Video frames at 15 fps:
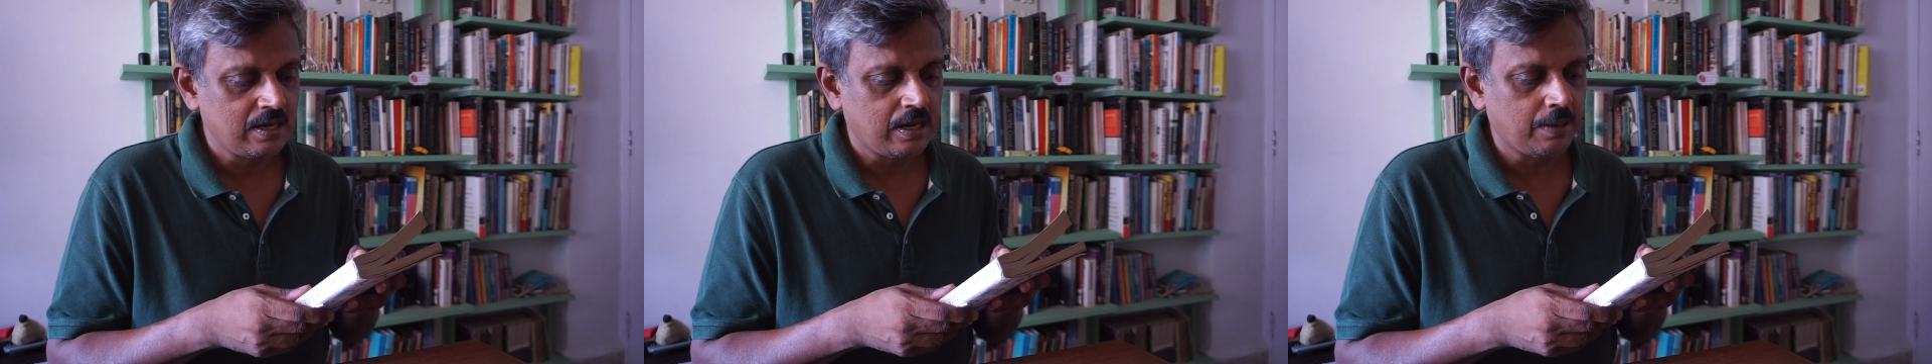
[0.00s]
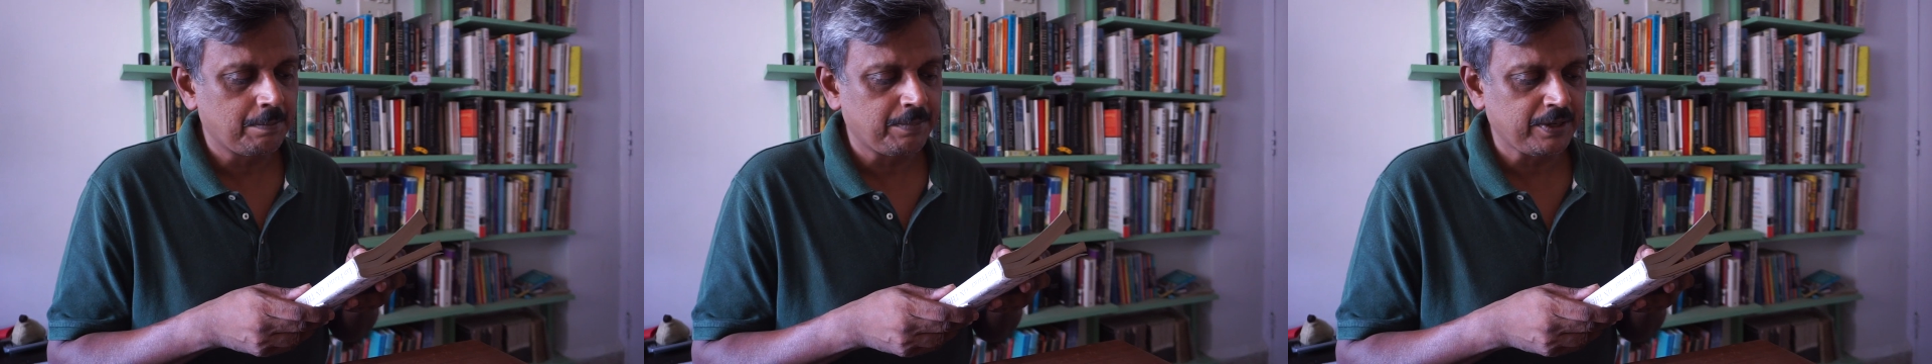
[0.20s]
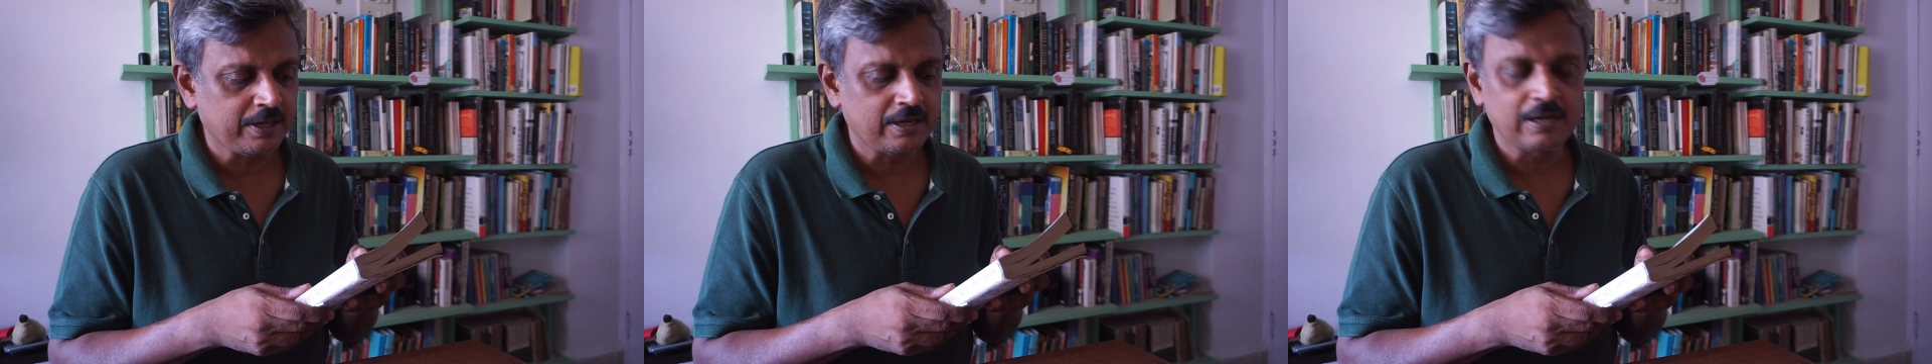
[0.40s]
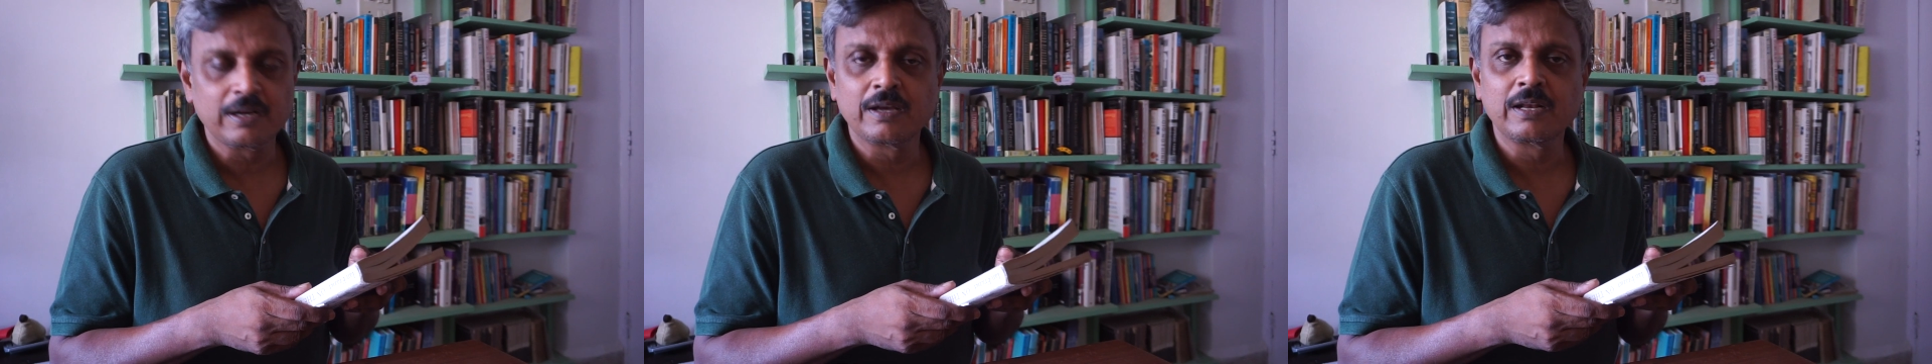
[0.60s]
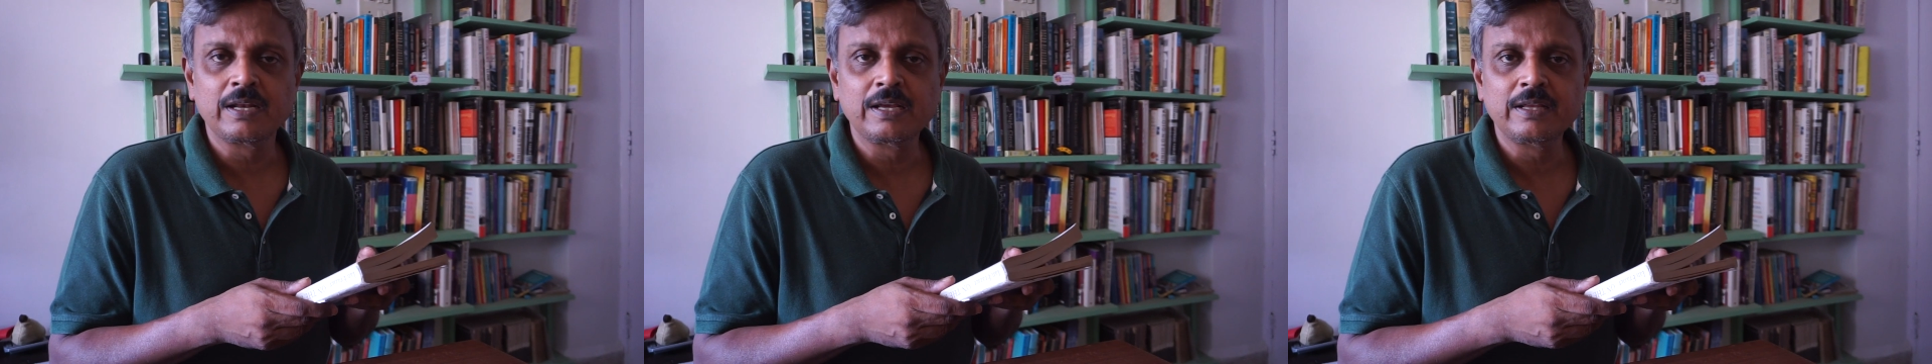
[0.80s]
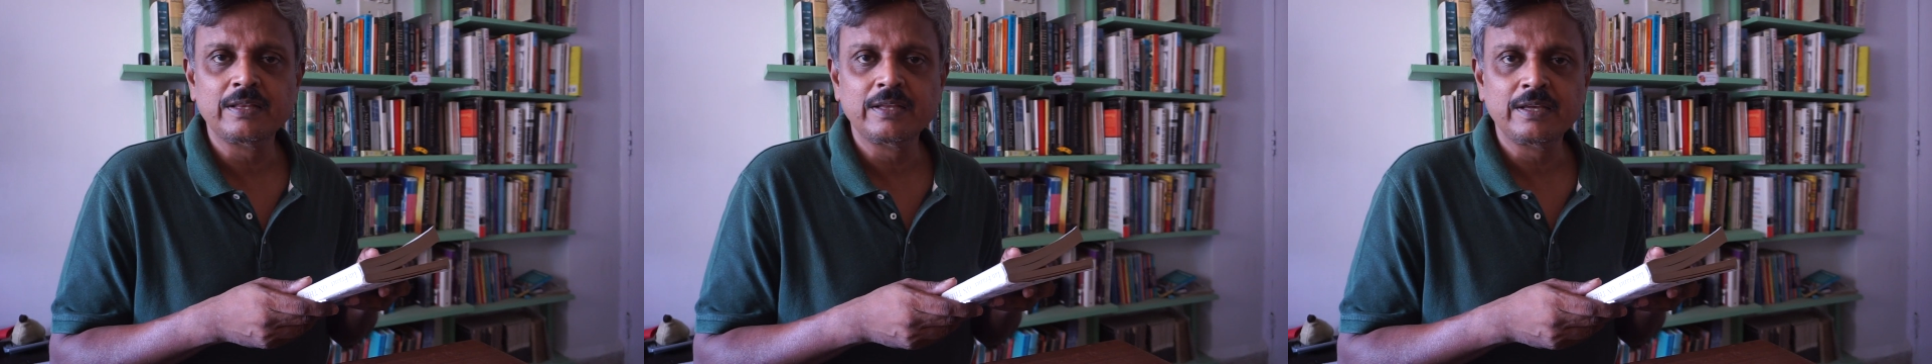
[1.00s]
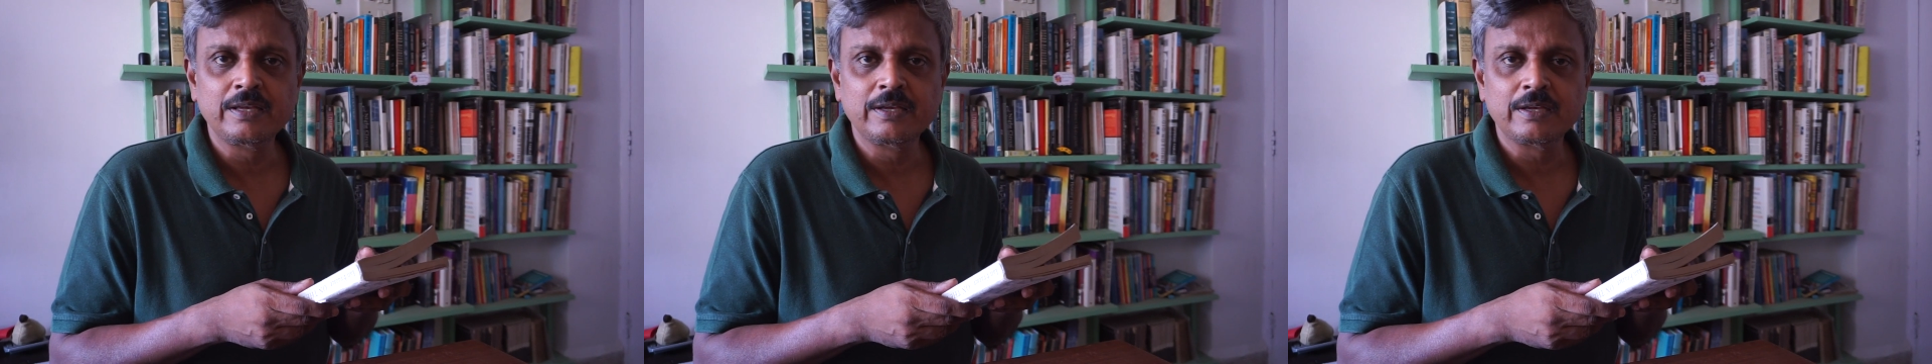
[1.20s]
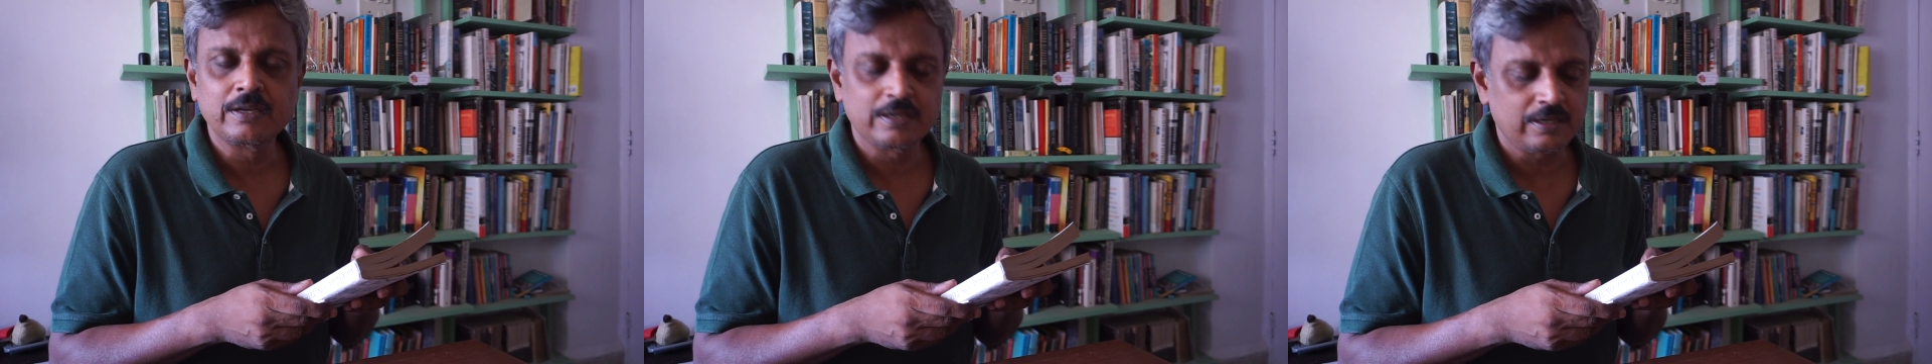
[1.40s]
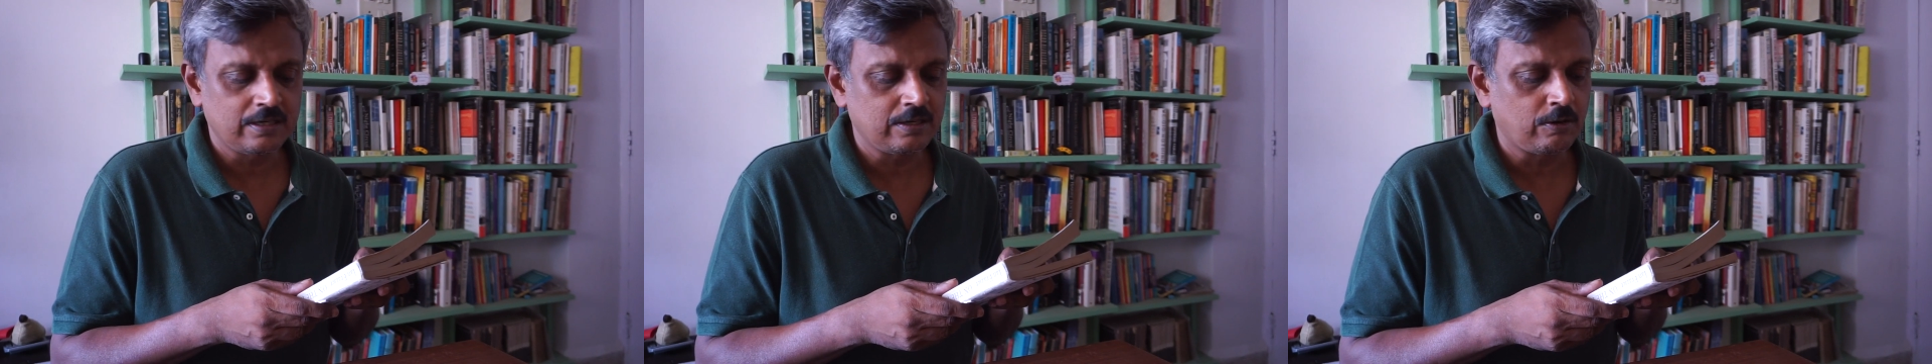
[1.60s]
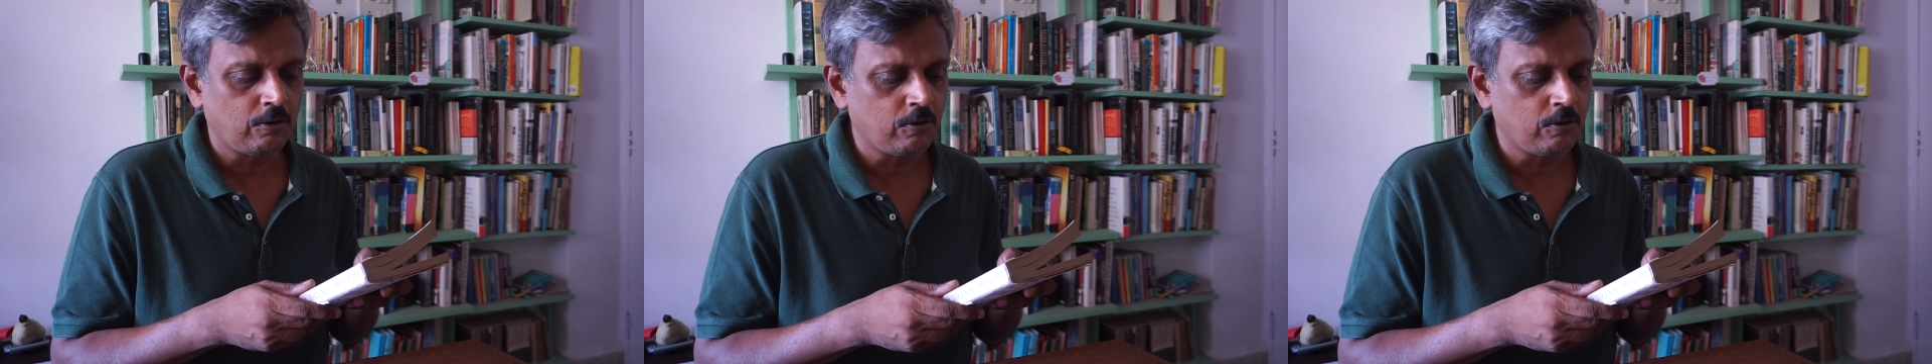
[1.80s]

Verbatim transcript: and particularly the uh,